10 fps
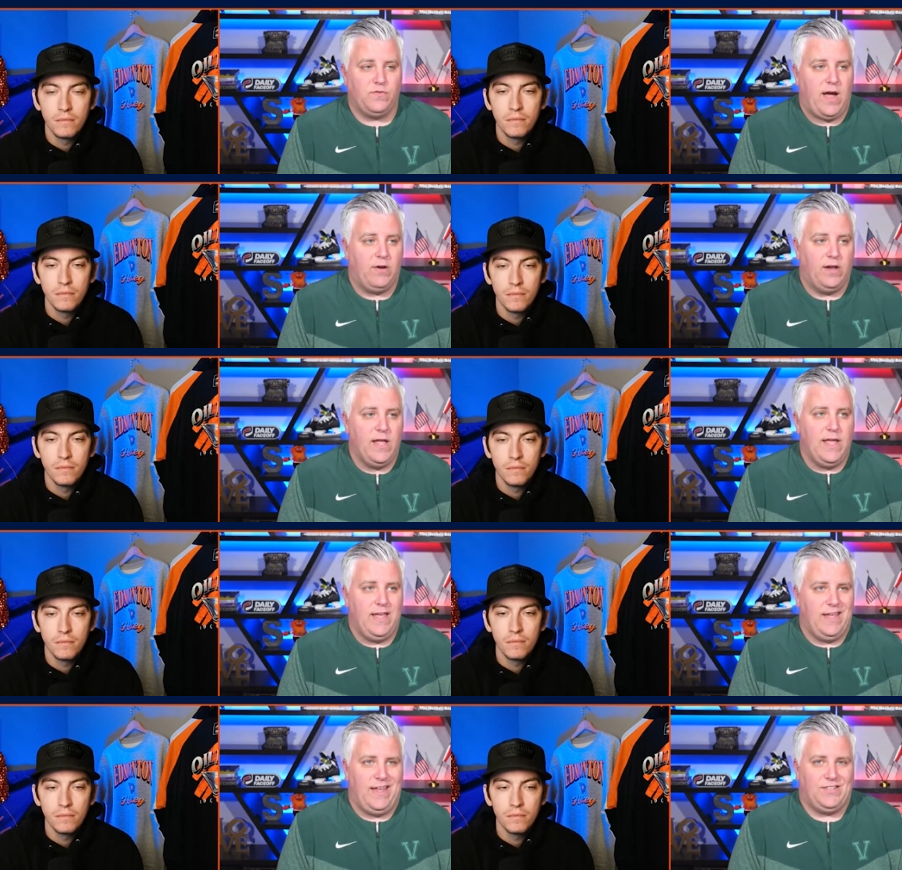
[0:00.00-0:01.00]
Speaker 1: round.
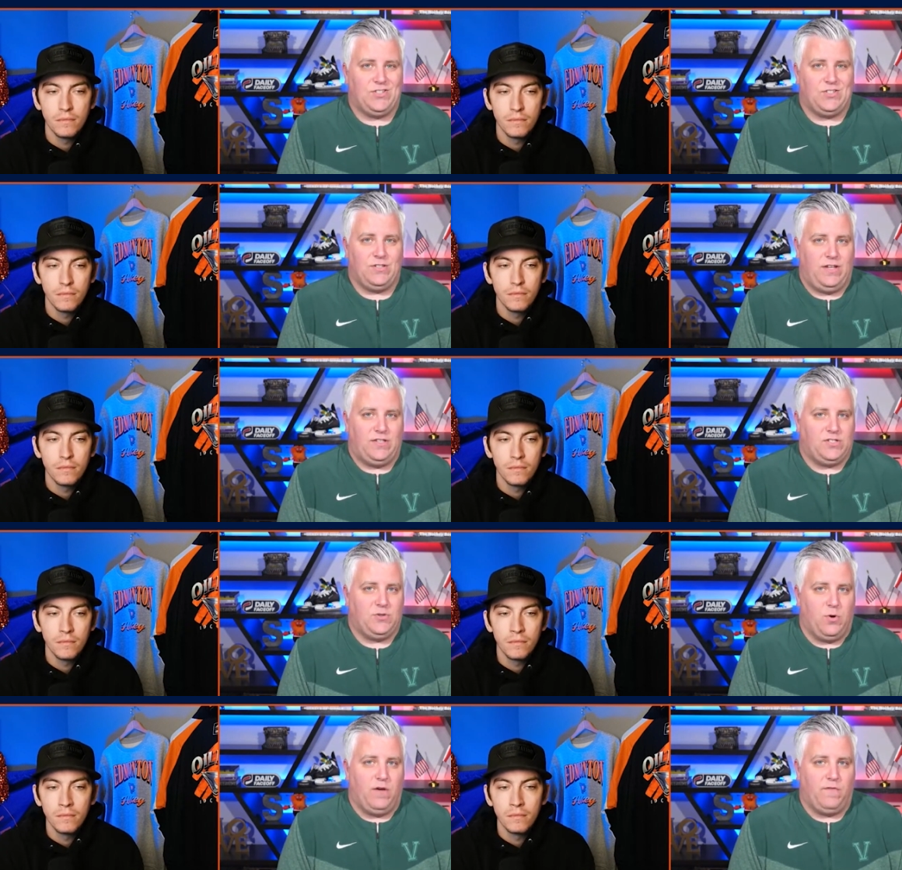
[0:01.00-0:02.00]
It's it's
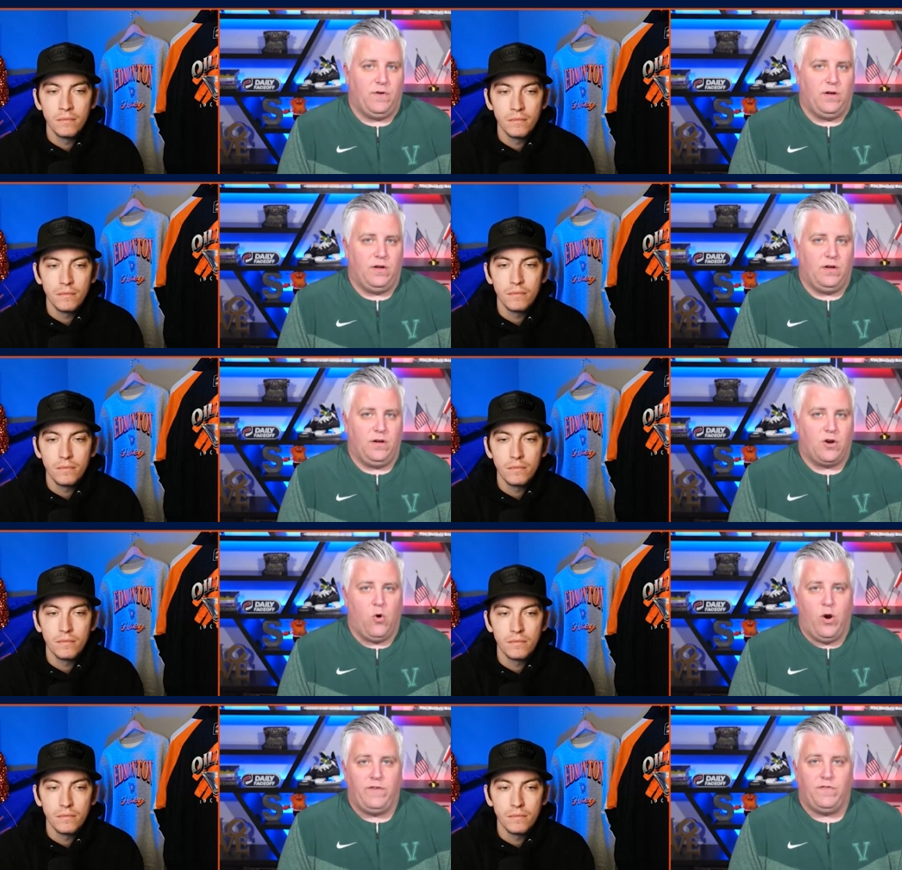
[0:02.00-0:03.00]
sort of a
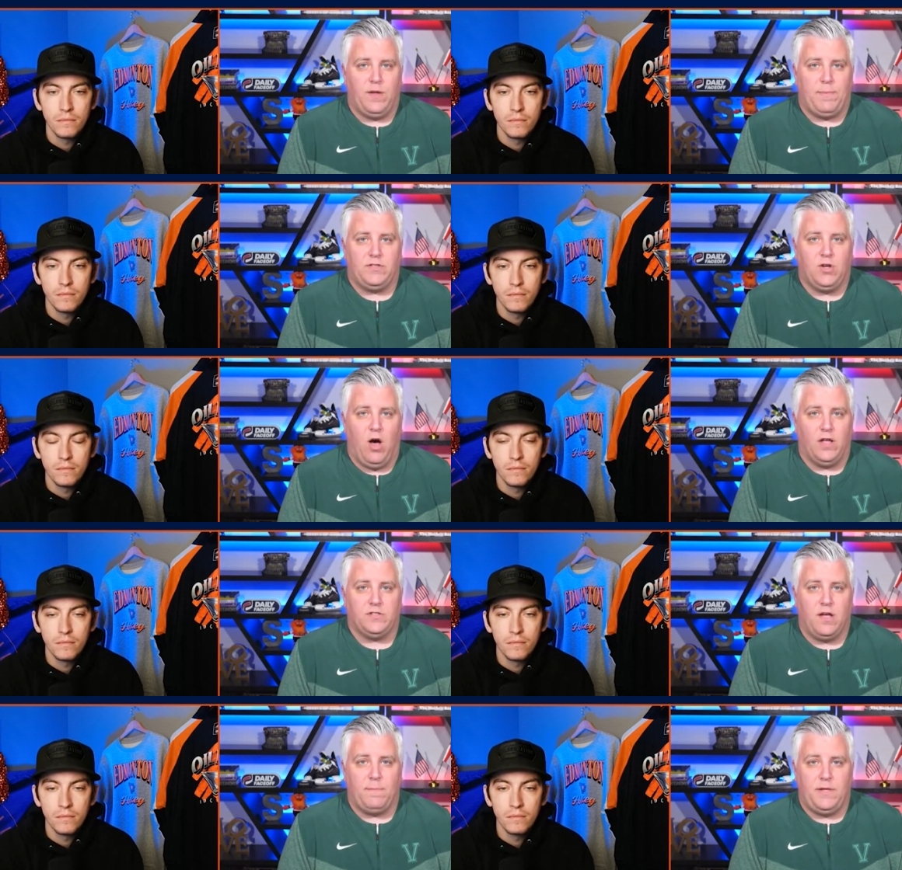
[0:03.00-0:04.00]
coin flip, a
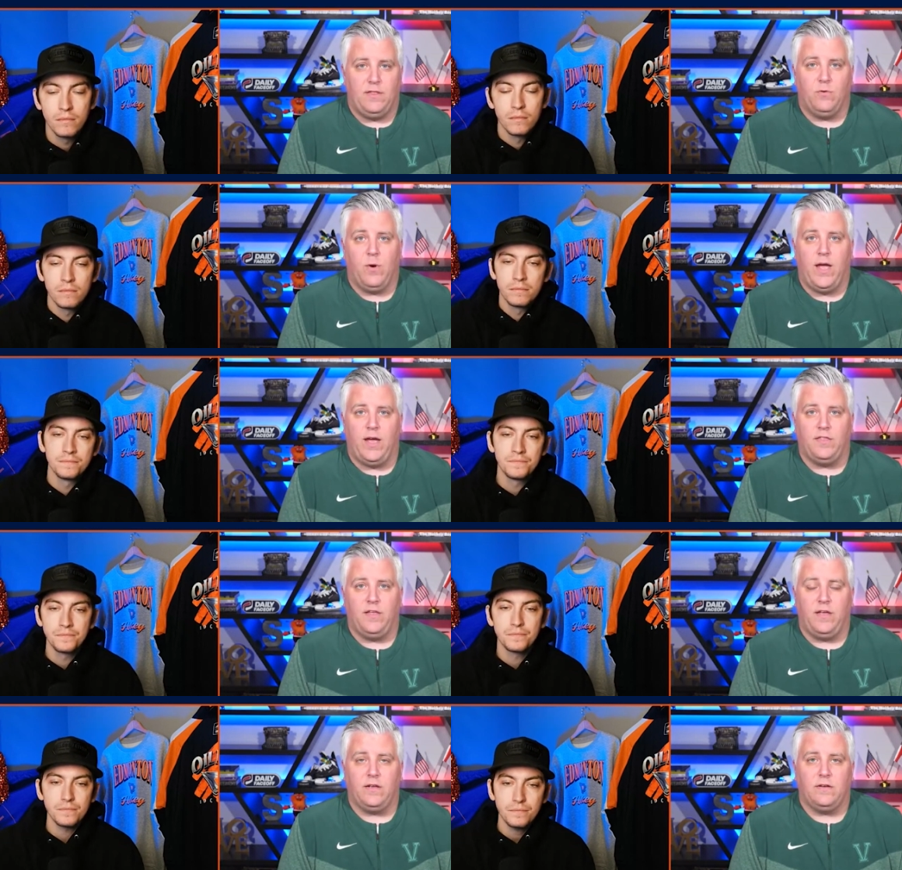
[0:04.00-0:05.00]
toss up either way. I
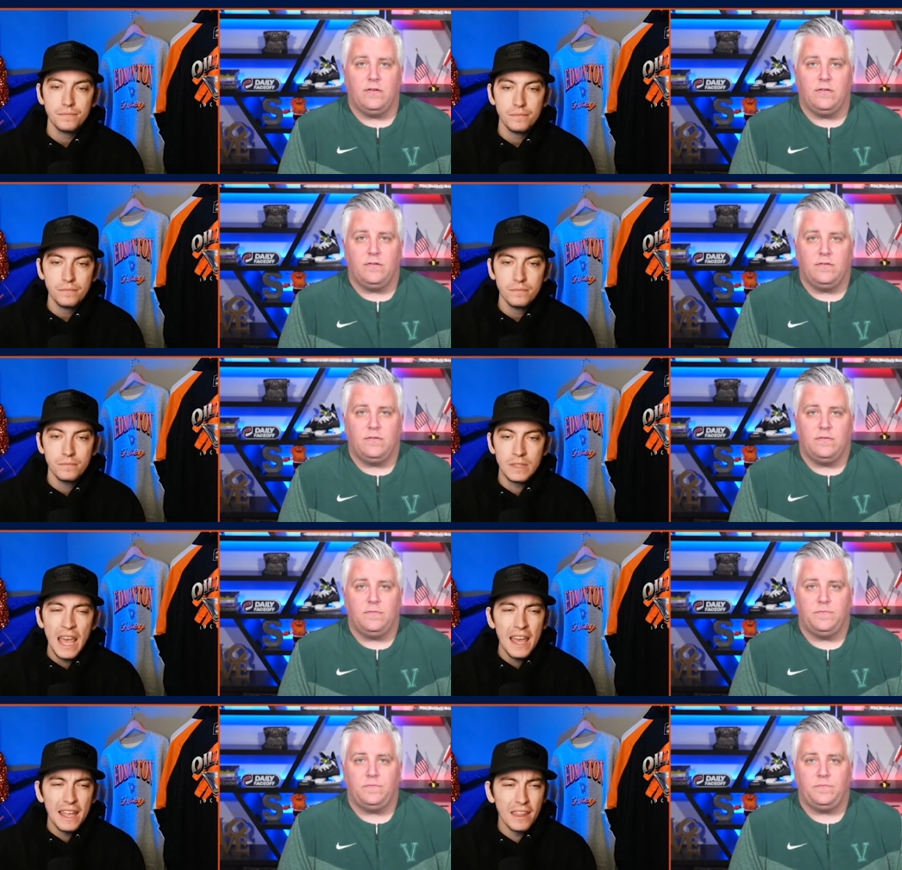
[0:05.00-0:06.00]
think.
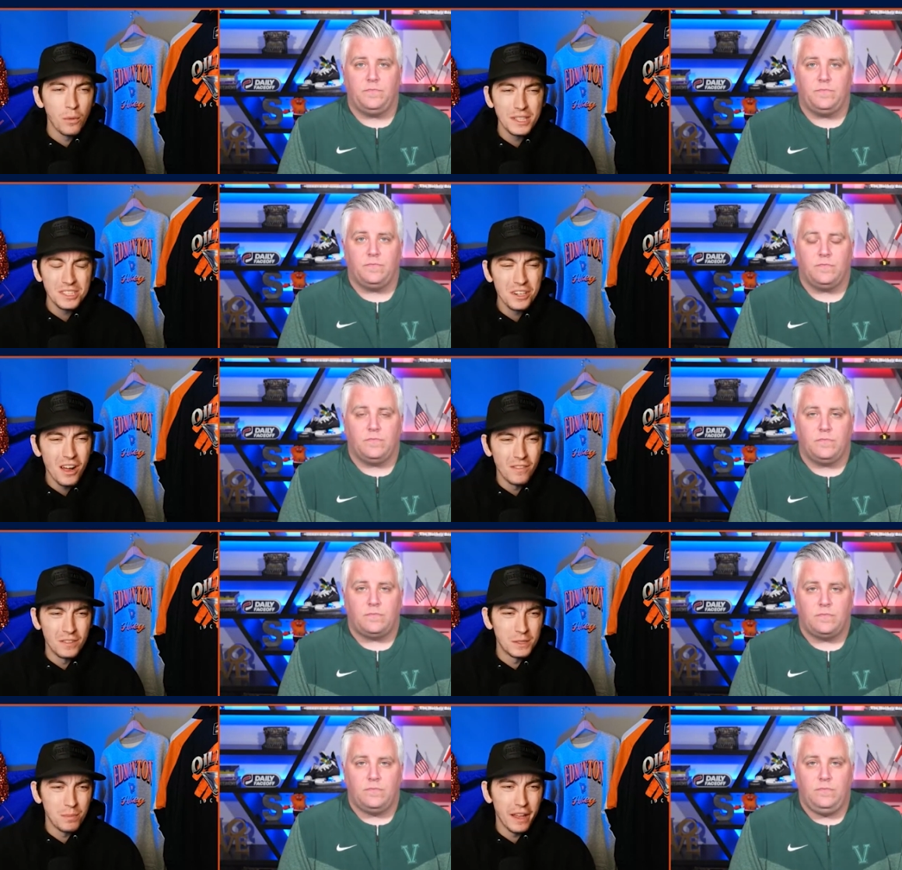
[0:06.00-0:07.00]
Speaker 2: Yeah, the Western
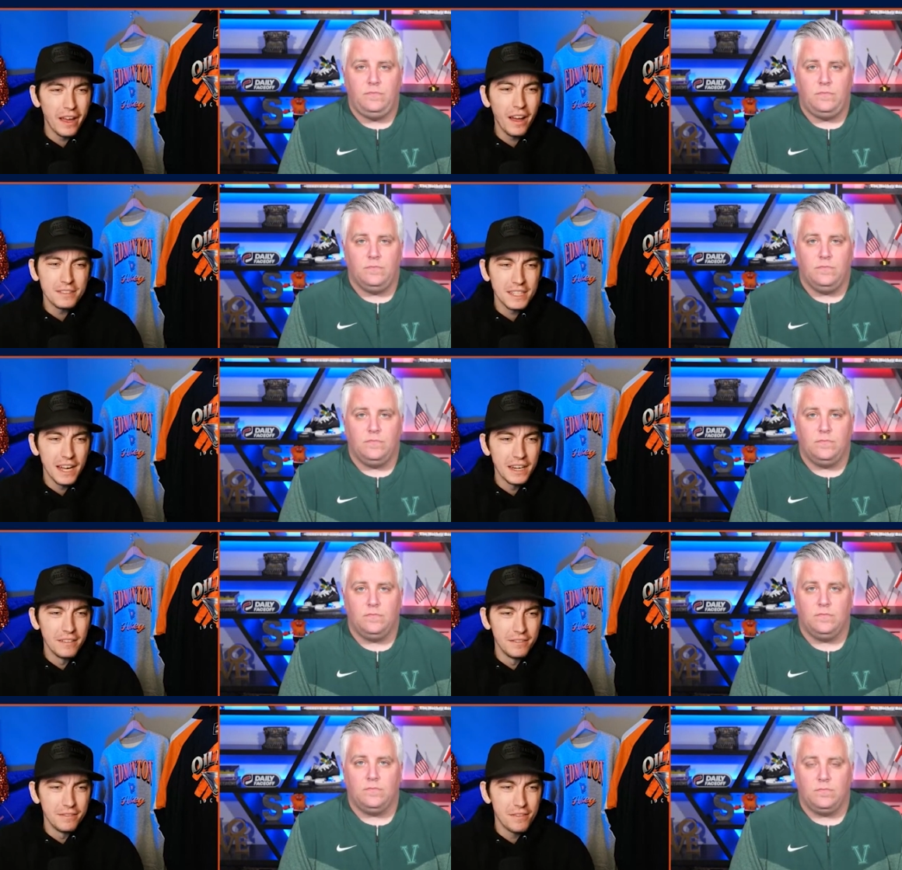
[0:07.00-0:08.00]
Conference playoffs kind
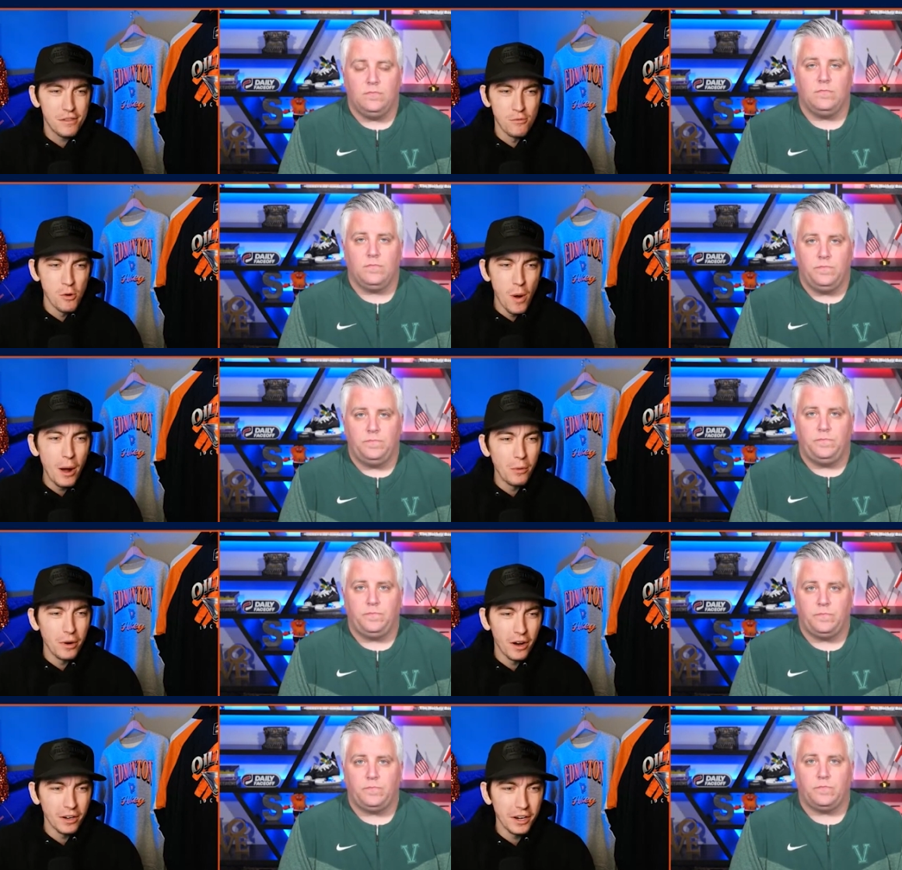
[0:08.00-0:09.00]
of throughout
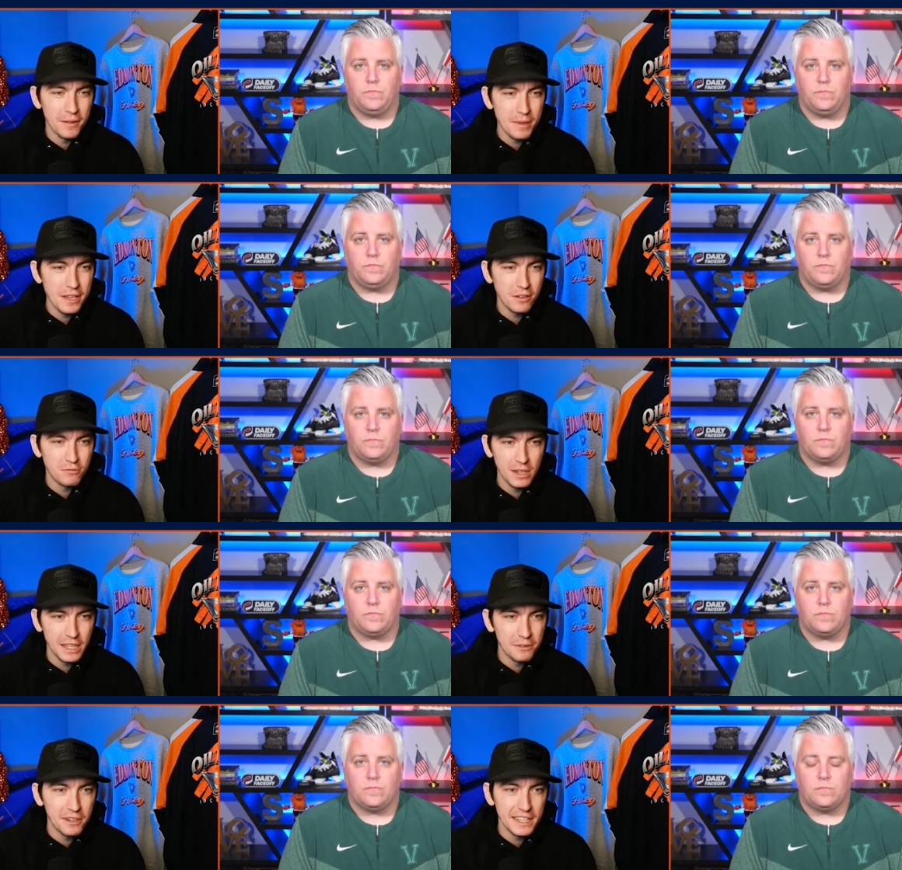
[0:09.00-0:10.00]
are going to be
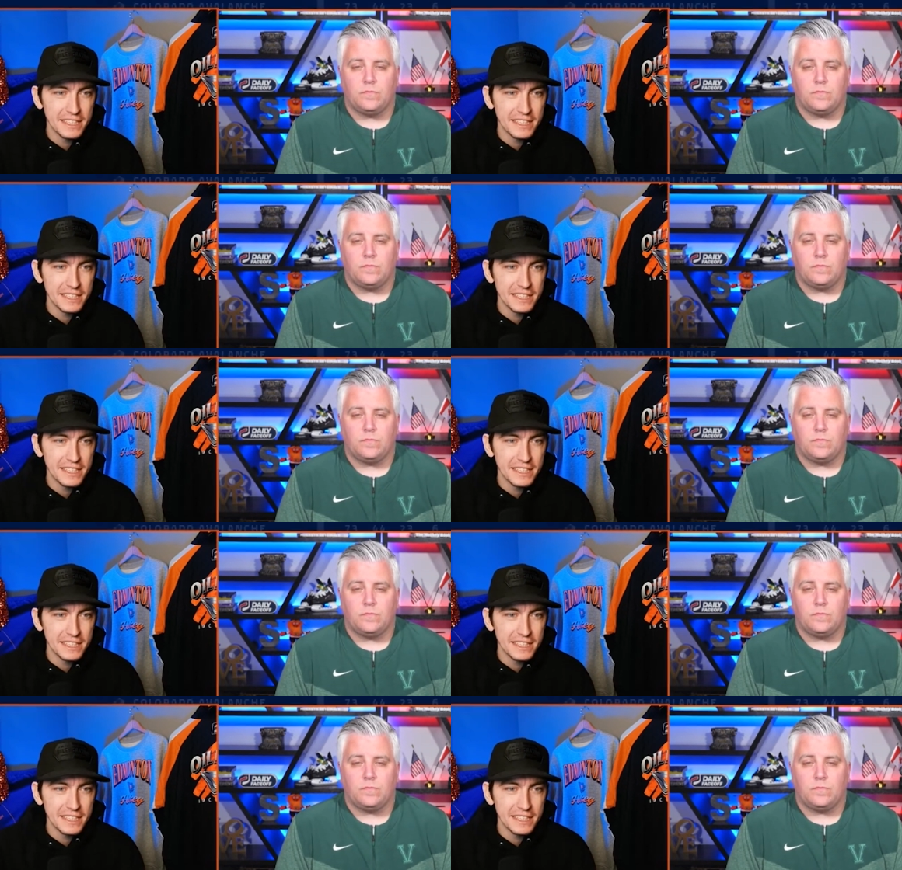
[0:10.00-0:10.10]
really, really